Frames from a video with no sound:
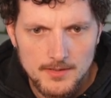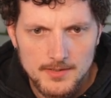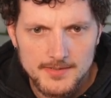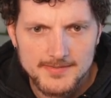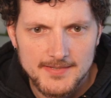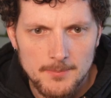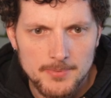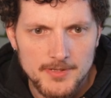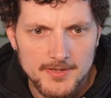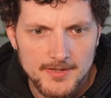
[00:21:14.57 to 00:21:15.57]
It's
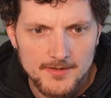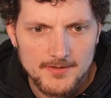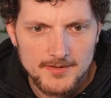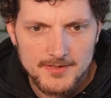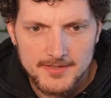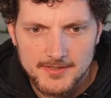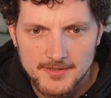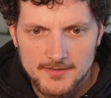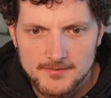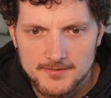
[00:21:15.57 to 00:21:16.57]
happening
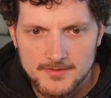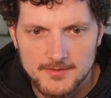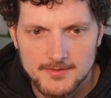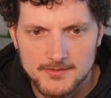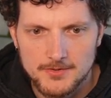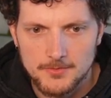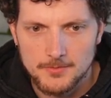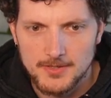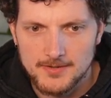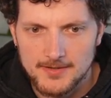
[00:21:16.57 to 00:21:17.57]
here. Yeah, so
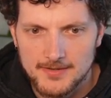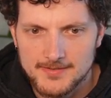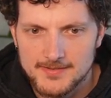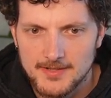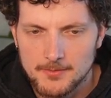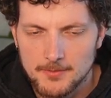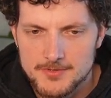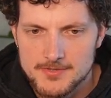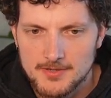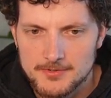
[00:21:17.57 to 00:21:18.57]
we again say we want
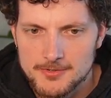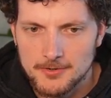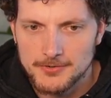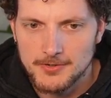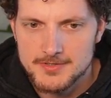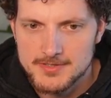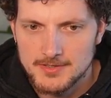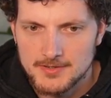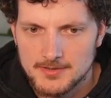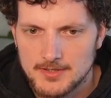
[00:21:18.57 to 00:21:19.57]
to have it
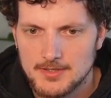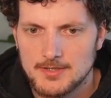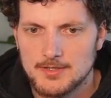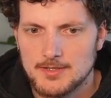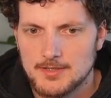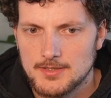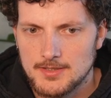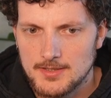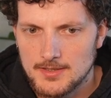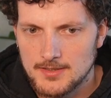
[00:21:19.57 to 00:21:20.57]
horizontal.
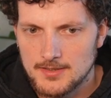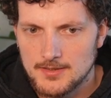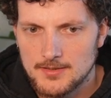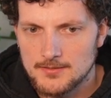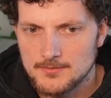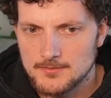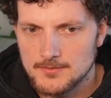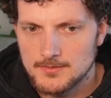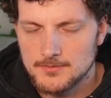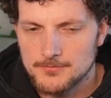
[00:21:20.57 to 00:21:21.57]

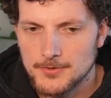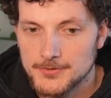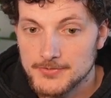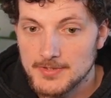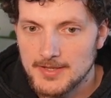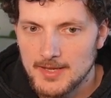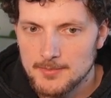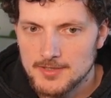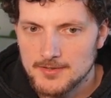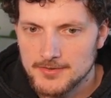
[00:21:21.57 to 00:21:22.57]
First the
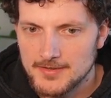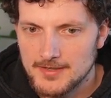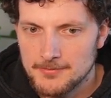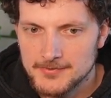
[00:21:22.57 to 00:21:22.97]
label at the left